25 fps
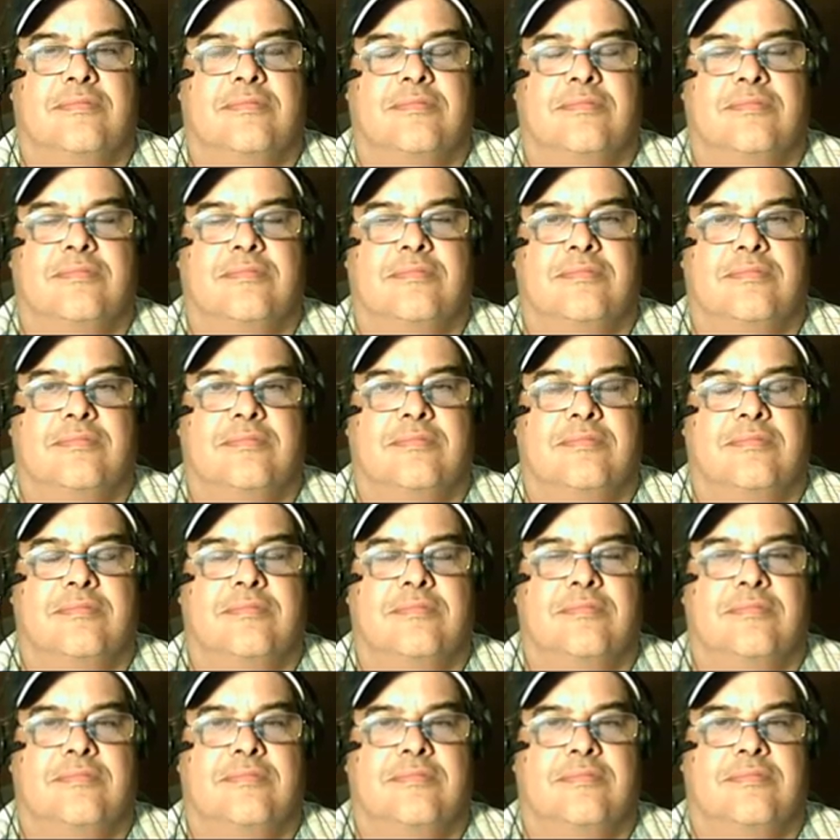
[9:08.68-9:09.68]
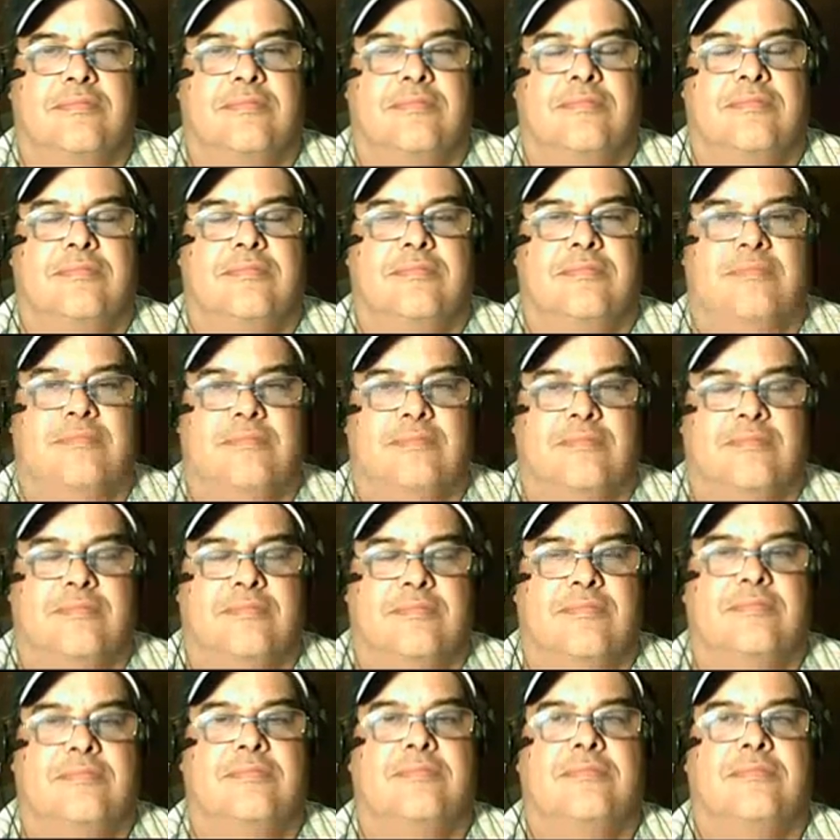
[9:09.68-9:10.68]

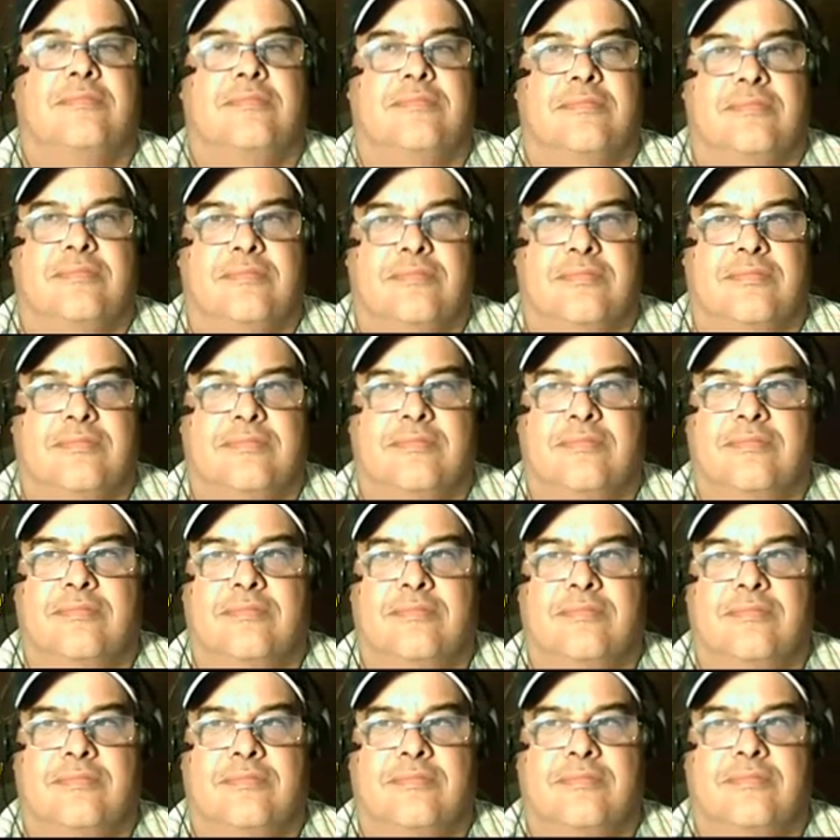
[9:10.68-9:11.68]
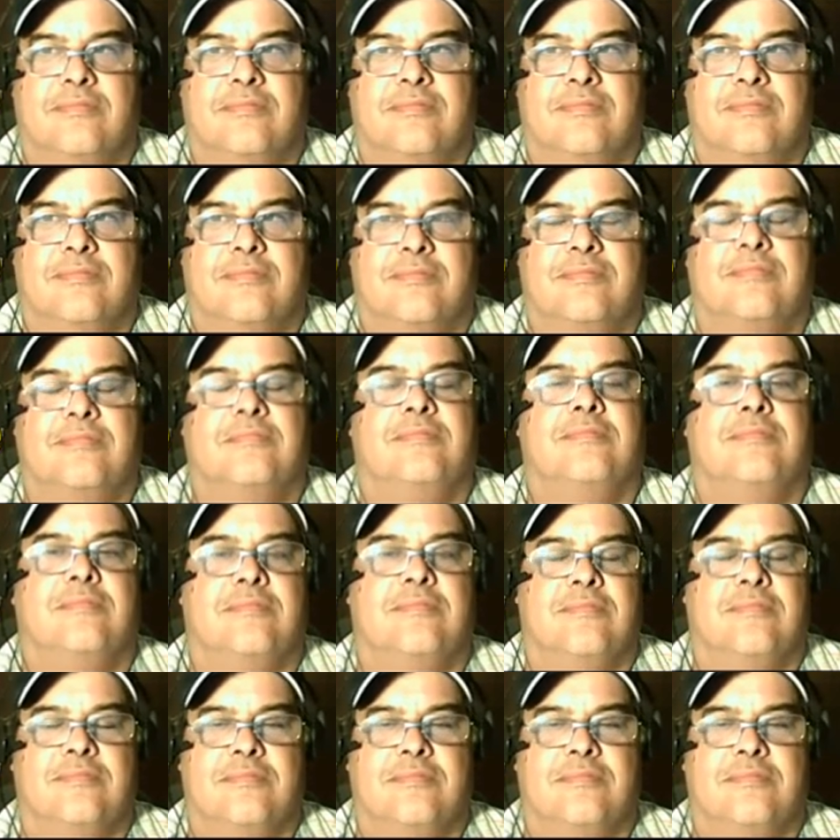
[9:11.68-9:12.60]
(silent)